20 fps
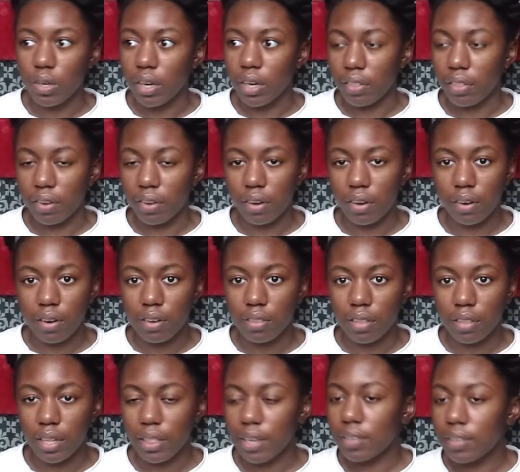nother,
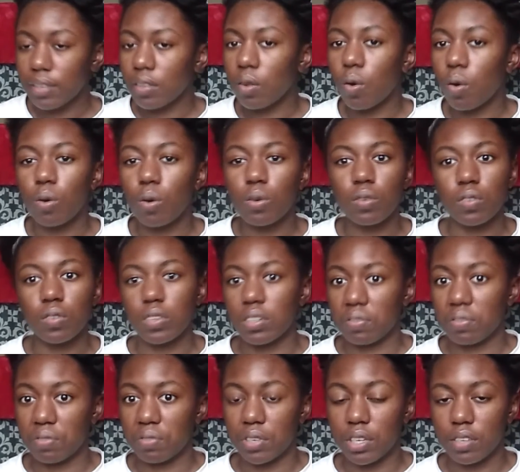like, that's a whole
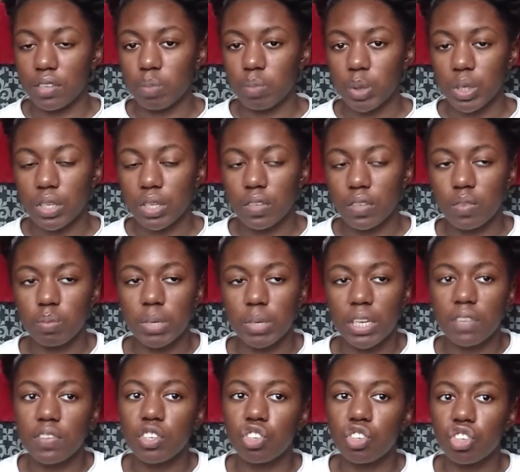different experience. But
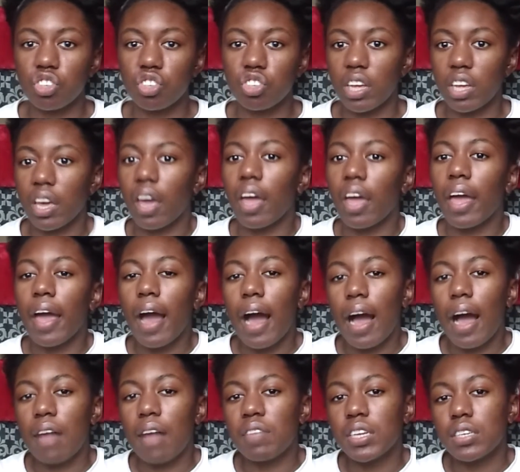even just like
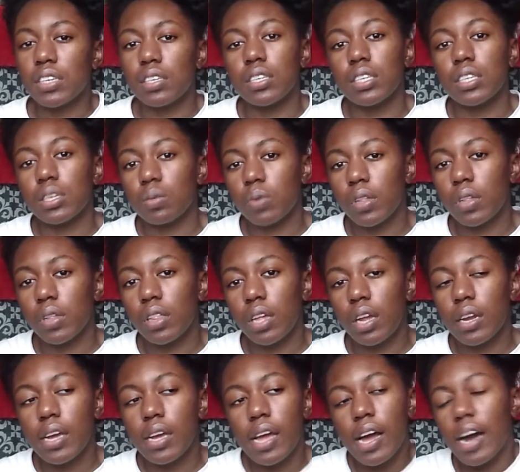having to deal with
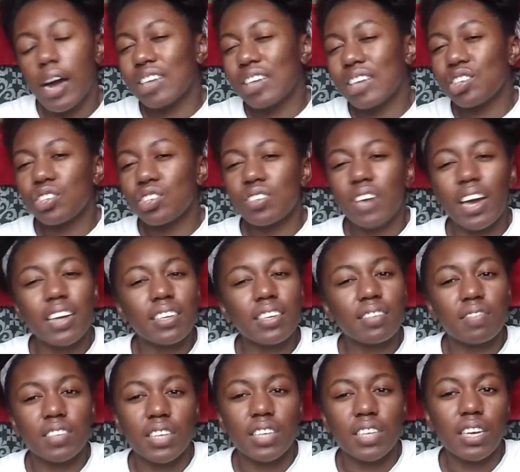it, I just kind
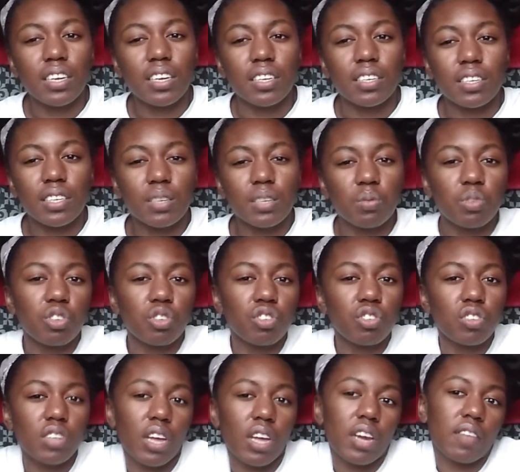of didn't. It was
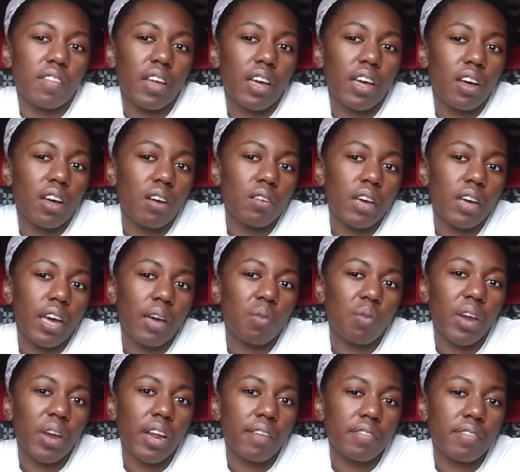just kind of like, okay,
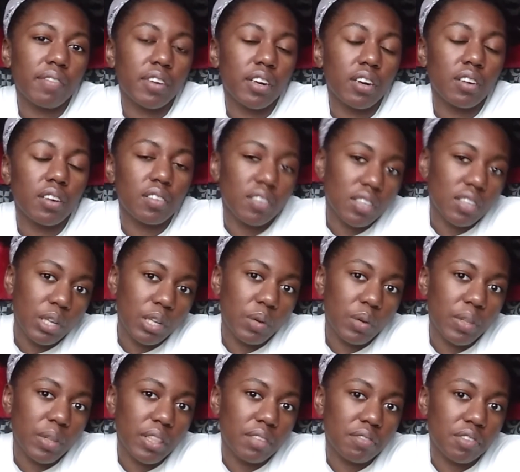whatever, I'll see you
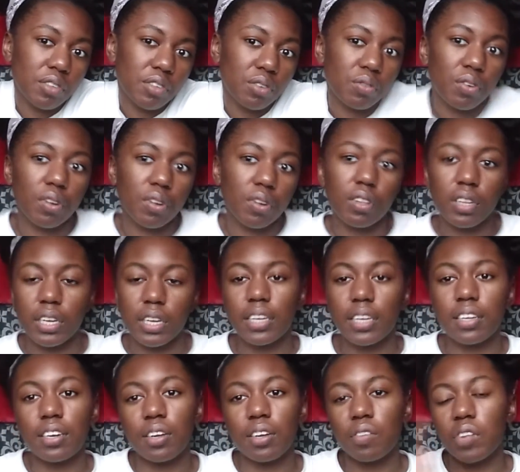at the funeral. Like,
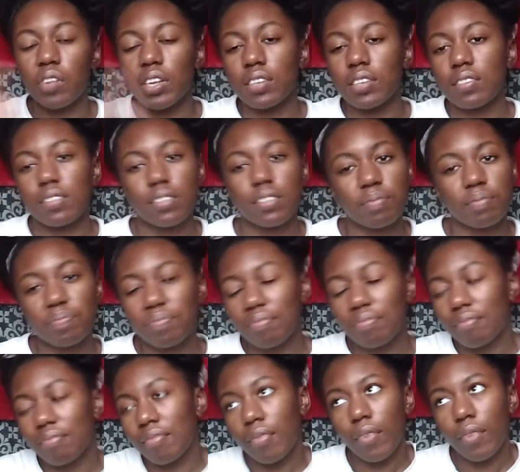that's
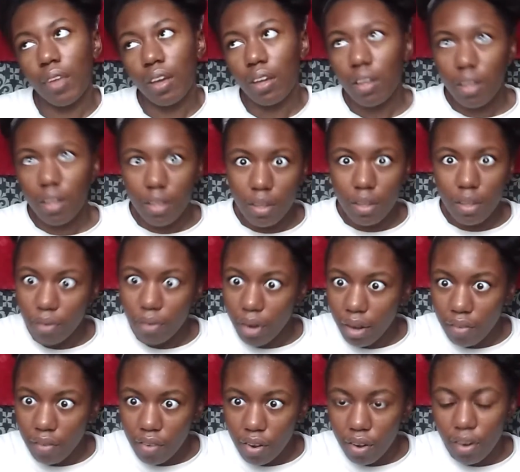
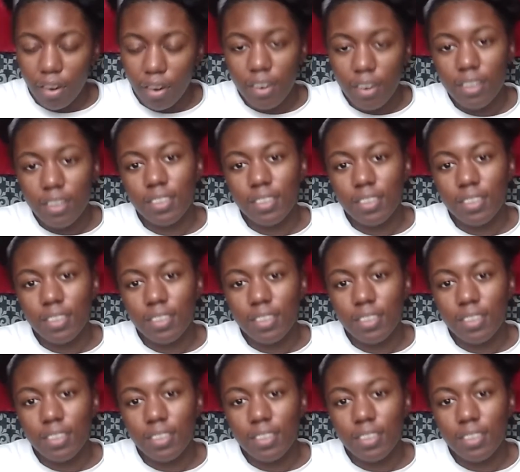whatever.